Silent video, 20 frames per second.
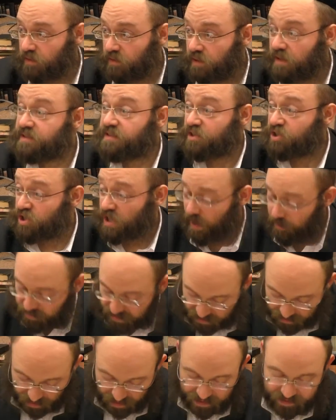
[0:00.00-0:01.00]
It's a schnapps
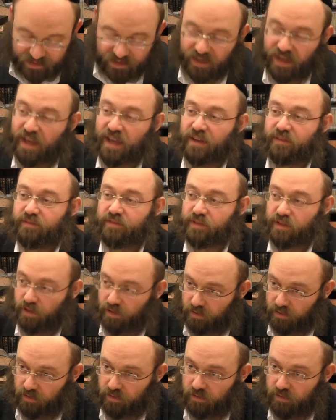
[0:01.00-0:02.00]
glass and a half.
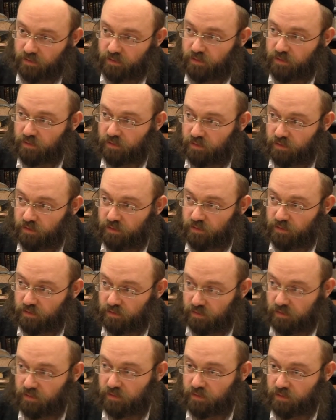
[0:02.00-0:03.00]
Yeah. That's basically
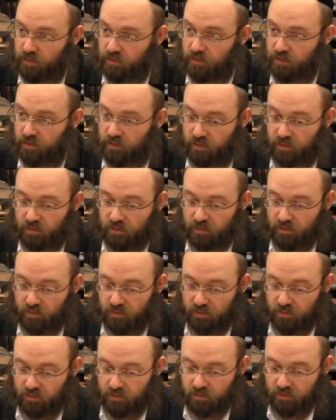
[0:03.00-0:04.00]
like half of this cup.
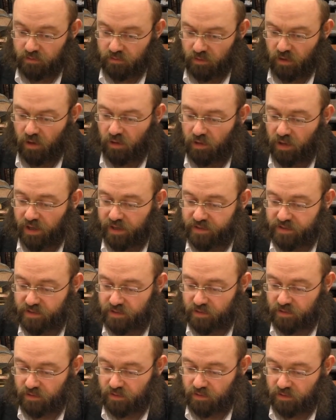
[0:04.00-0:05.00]
No, less.
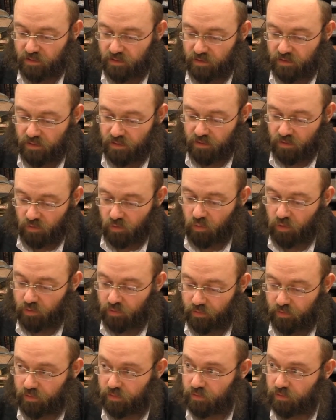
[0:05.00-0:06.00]
Oh, much less. Quarter.
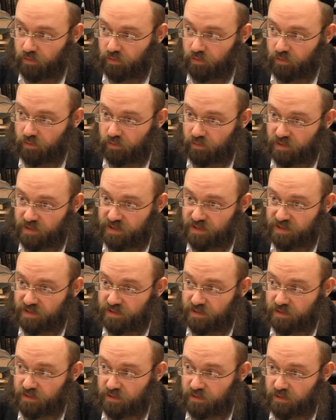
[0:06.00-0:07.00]
This is,
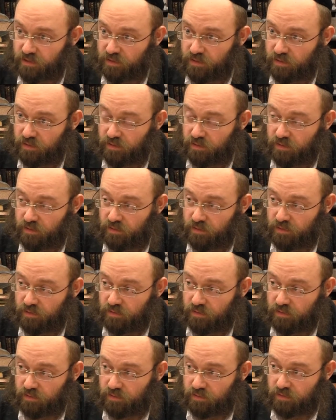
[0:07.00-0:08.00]
wow.
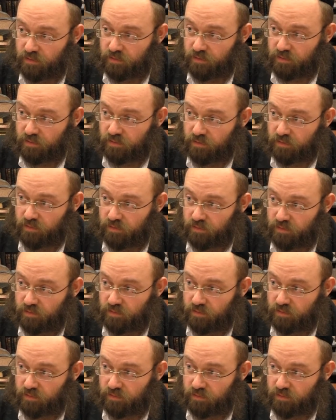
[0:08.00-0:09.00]

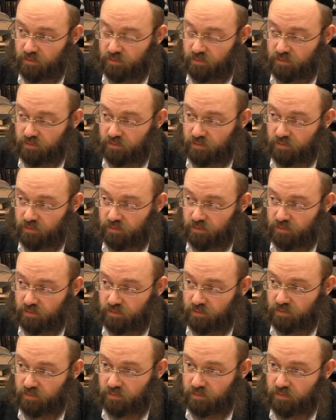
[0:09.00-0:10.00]
It's alright. It's
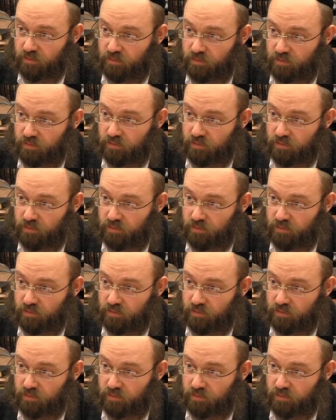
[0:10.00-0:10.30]
very